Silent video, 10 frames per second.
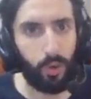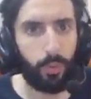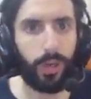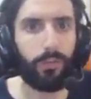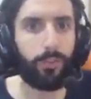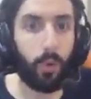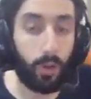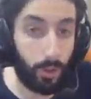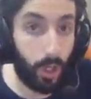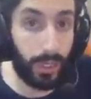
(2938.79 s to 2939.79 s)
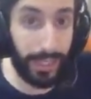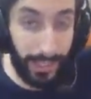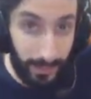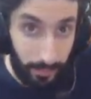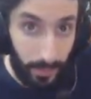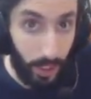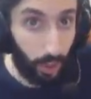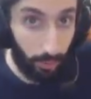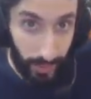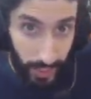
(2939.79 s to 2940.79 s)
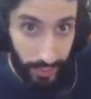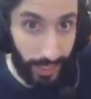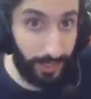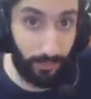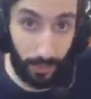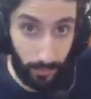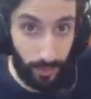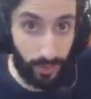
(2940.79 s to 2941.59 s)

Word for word: where if you unlock an item or get an item for the first